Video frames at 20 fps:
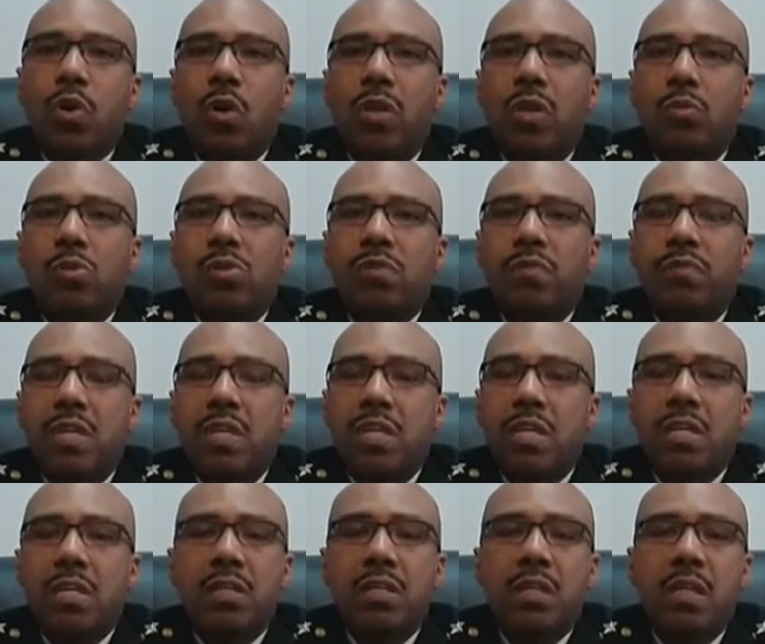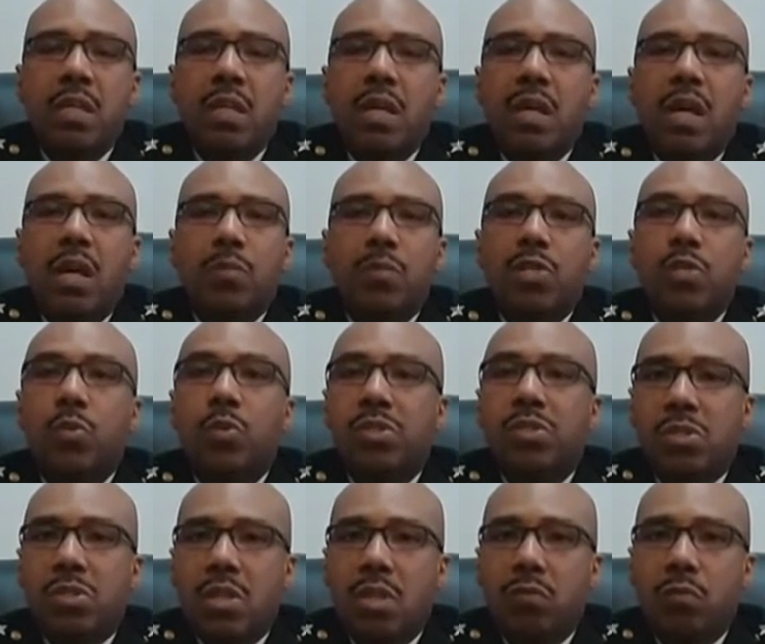that was convened uh, between
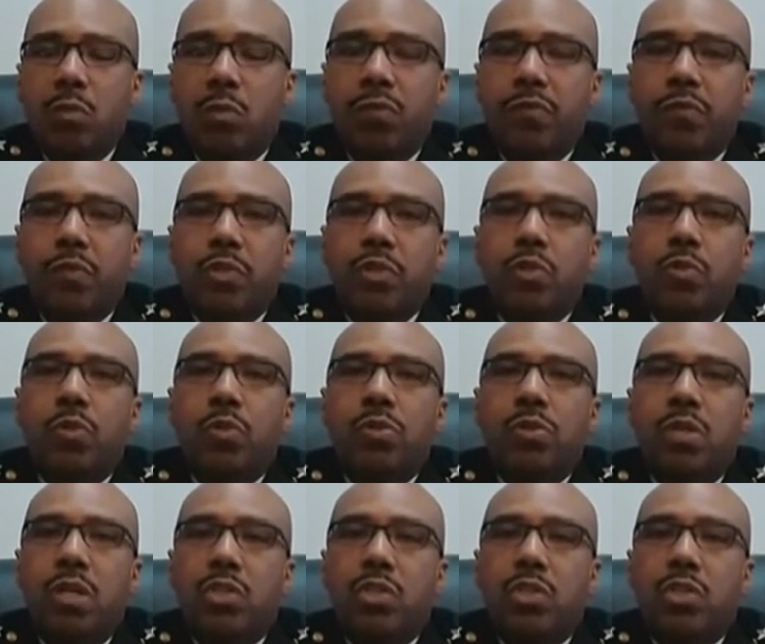several officials.